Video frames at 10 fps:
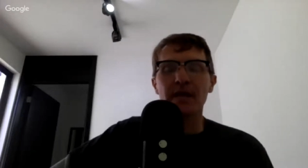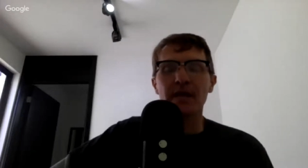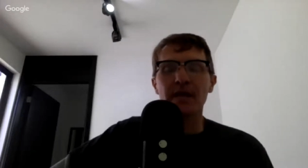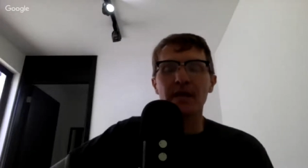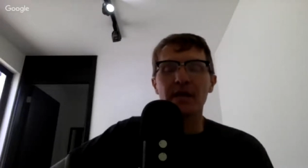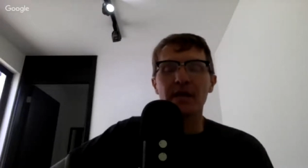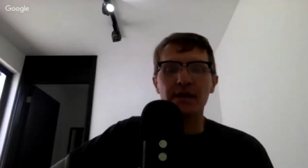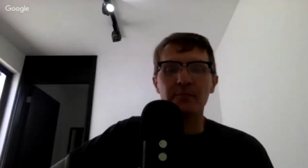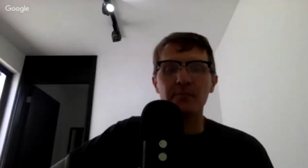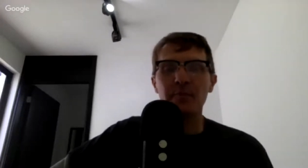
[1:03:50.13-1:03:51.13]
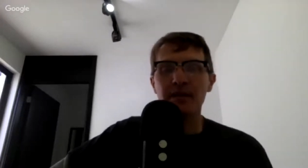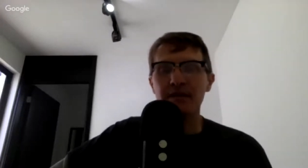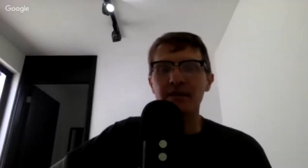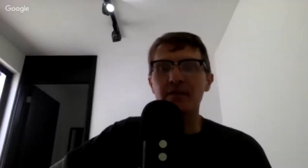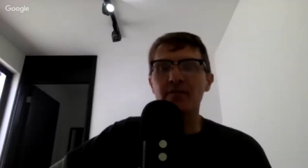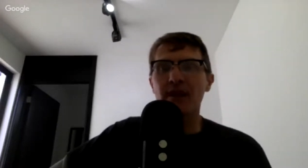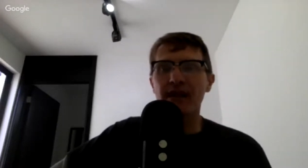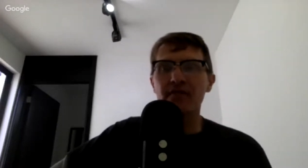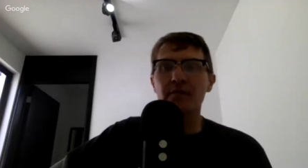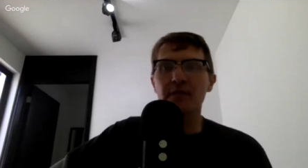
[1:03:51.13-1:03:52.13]
and make
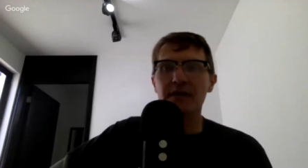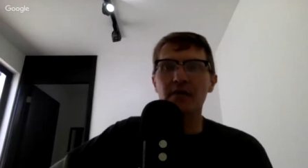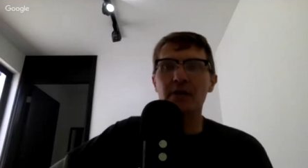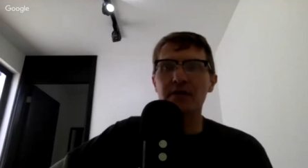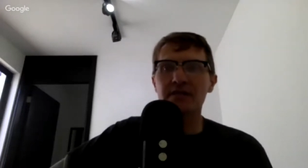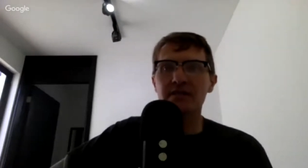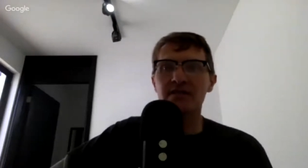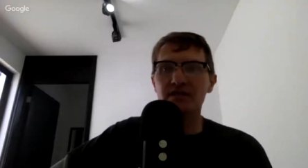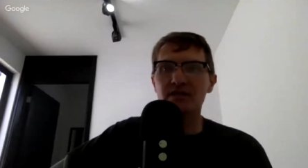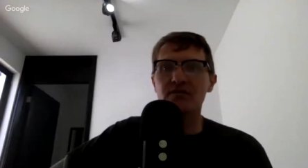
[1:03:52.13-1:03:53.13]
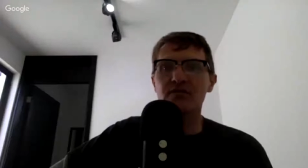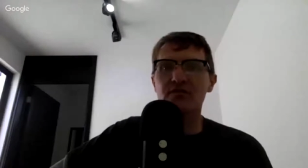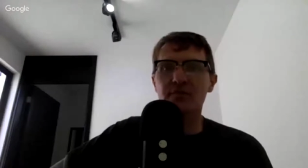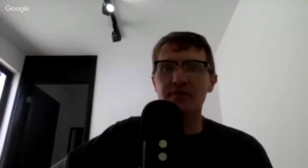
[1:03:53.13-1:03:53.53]
have them make the best decisions for